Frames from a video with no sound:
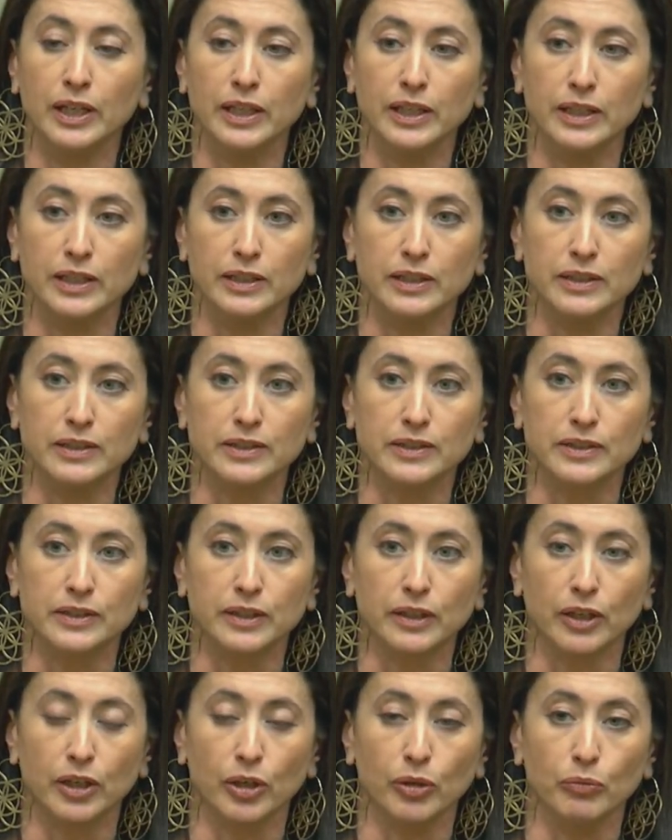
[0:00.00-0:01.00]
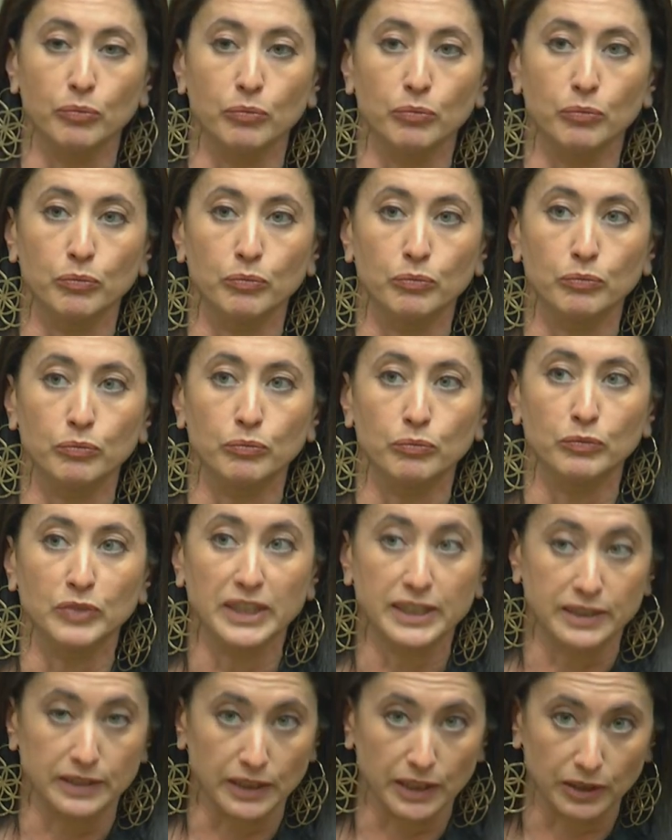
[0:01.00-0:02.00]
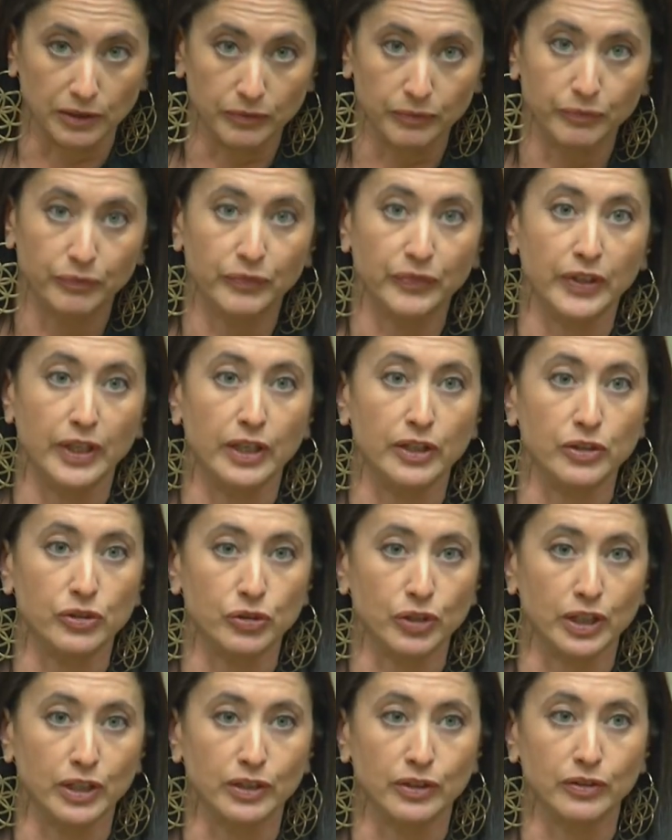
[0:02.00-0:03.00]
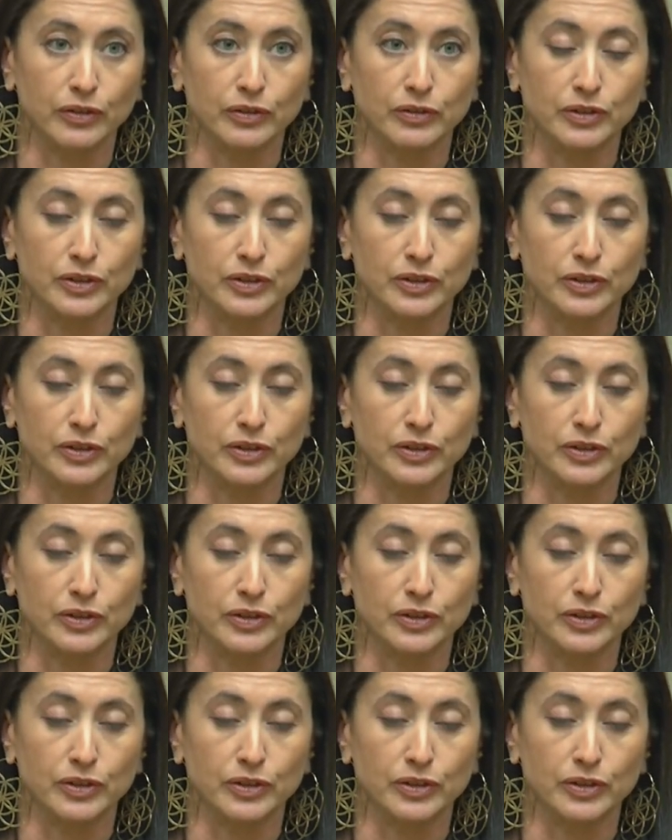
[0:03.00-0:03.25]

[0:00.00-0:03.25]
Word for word: is um, listening and trying to,